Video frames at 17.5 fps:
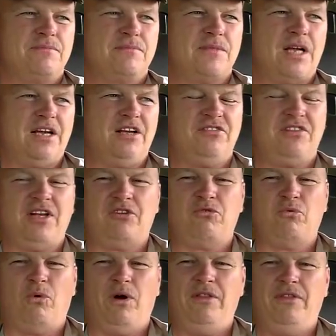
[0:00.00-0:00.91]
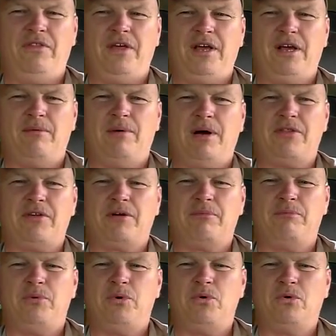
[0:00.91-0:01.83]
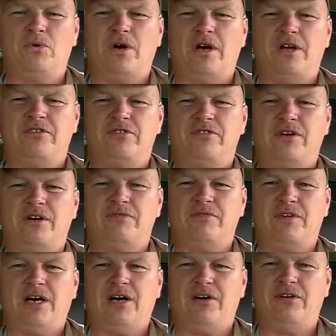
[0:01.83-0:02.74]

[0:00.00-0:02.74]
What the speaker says: I guess that's one thing about the computerized stuff now.